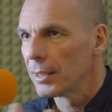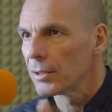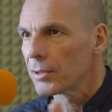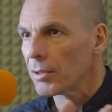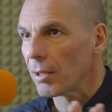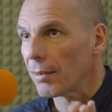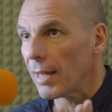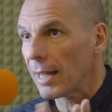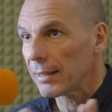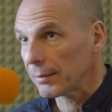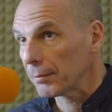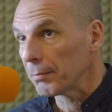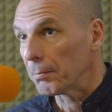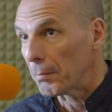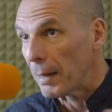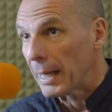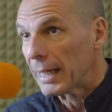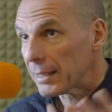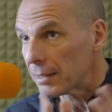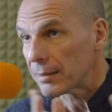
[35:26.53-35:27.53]
So that
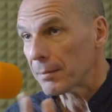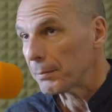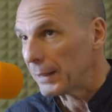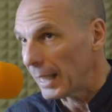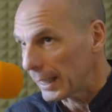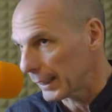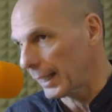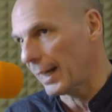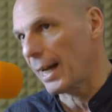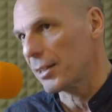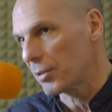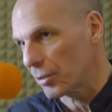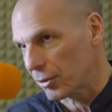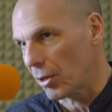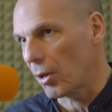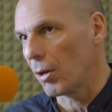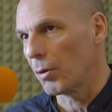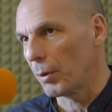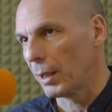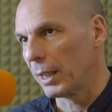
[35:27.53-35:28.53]
makes the debt crisis
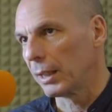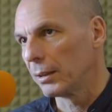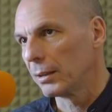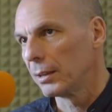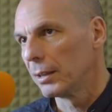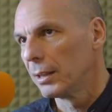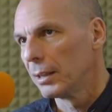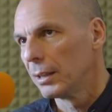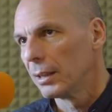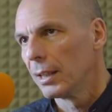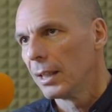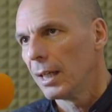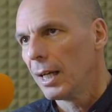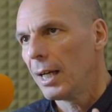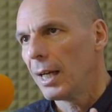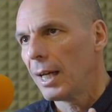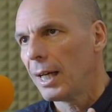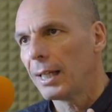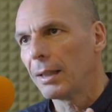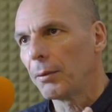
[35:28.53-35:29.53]
go away
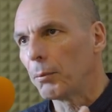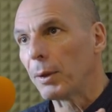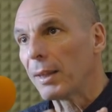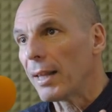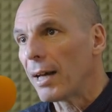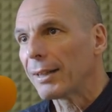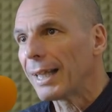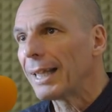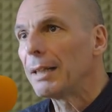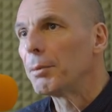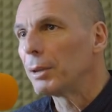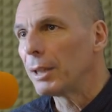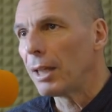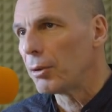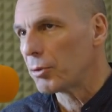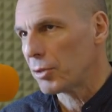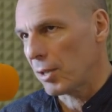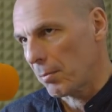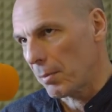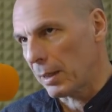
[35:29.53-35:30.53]
without
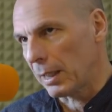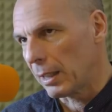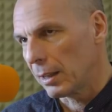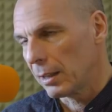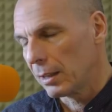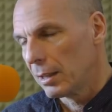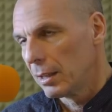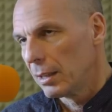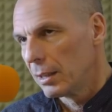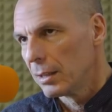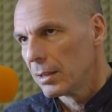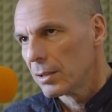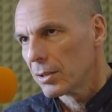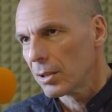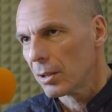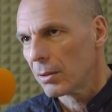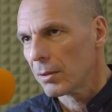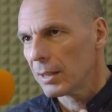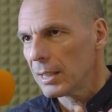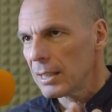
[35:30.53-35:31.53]
anybody losing money.
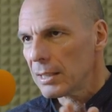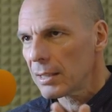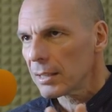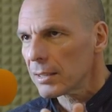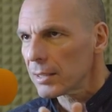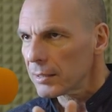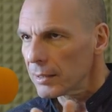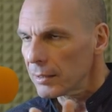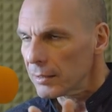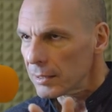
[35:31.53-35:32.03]
So these are,